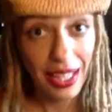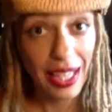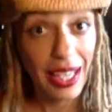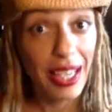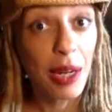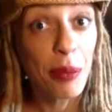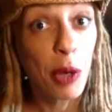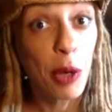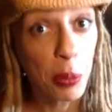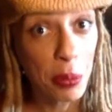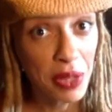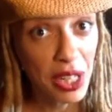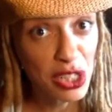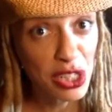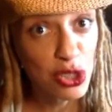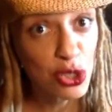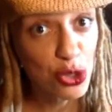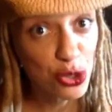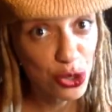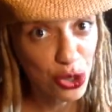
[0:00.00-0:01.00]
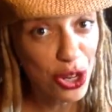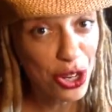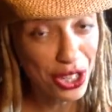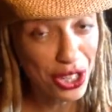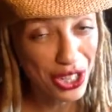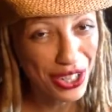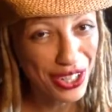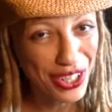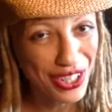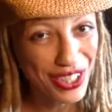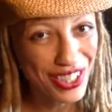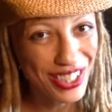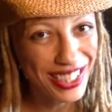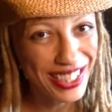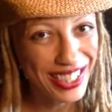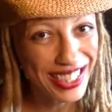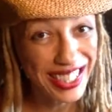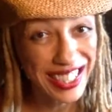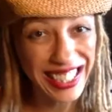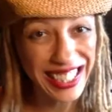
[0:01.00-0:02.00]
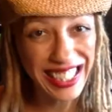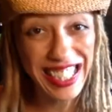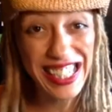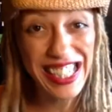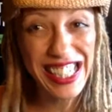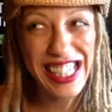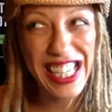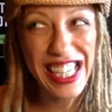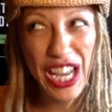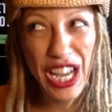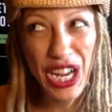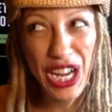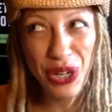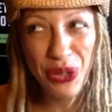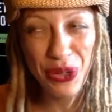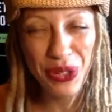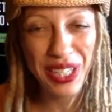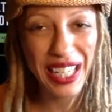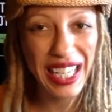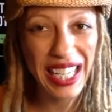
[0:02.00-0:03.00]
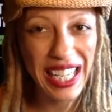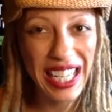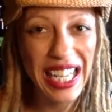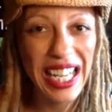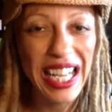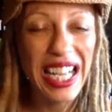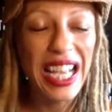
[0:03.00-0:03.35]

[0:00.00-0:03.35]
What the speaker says: and I'm hoping that's a strong character, an integrity.